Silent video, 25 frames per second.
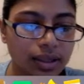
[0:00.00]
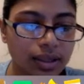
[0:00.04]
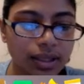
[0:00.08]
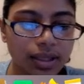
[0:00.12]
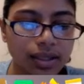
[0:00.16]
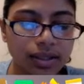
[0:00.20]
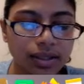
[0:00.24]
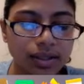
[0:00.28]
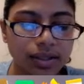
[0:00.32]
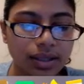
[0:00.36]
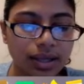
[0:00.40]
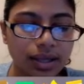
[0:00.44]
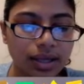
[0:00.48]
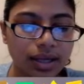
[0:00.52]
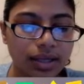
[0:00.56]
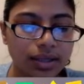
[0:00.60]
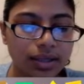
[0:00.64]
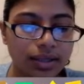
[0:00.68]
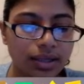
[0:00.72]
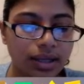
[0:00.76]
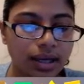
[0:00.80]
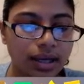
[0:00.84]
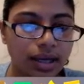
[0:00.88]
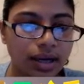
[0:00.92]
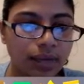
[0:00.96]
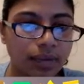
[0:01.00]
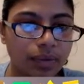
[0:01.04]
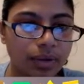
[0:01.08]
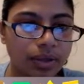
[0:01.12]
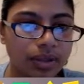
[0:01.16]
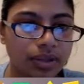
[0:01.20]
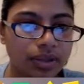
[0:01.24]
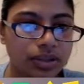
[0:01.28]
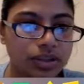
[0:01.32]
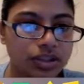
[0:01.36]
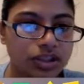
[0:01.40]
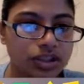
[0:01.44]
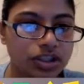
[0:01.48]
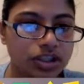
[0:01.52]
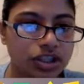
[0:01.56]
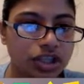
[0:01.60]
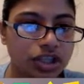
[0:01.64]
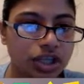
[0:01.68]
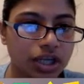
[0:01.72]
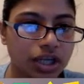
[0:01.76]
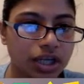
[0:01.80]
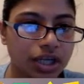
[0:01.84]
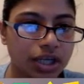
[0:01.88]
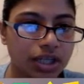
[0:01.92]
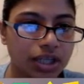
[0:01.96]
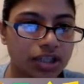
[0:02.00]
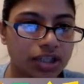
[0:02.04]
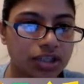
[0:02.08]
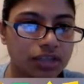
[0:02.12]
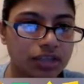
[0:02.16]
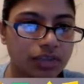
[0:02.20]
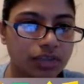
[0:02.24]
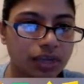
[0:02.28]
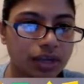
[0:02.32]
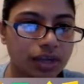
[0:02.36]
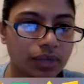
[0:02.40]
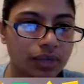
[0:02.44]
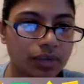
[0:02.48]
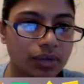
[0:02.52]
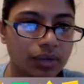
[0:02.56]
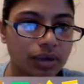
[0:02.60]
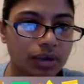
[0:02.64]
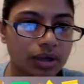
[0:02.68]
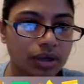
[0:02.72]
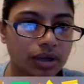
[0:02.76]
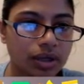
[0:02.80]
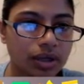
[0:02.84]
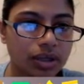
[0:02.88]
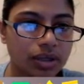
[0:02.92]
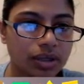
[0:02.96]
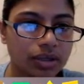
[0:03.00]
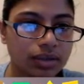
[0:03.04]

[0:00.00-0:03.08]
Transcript: then I want to change my Y.